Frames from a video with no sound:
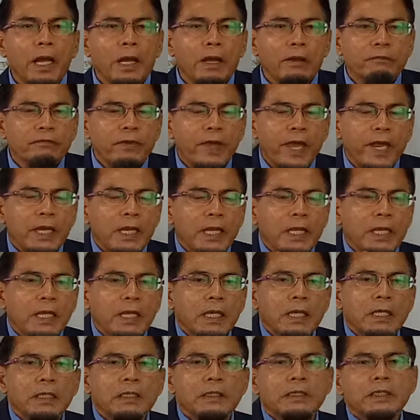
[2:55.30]
a
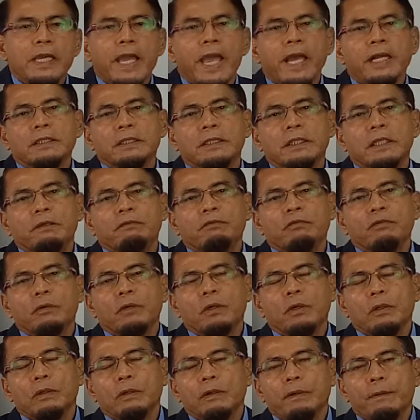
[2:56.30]
very reactive
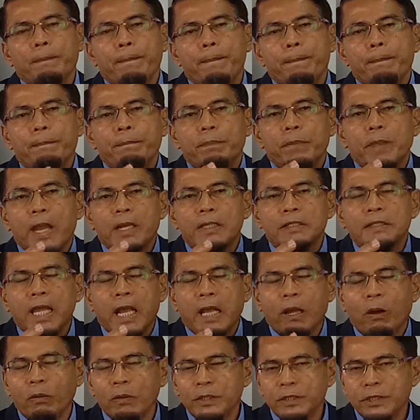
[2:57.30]

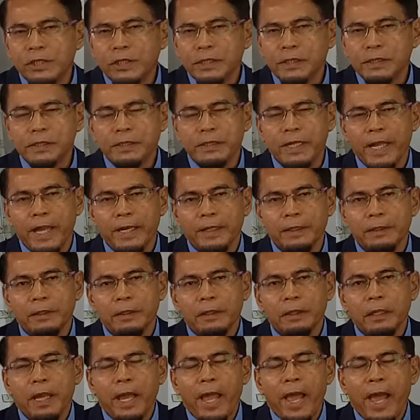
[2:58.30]
psychological stand.
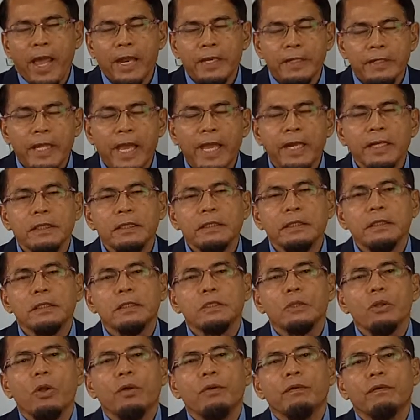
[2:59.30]
And that
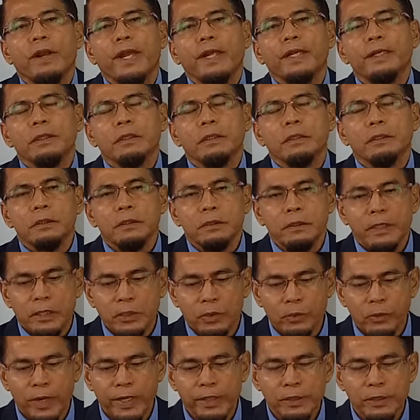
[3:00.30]
is not right. That's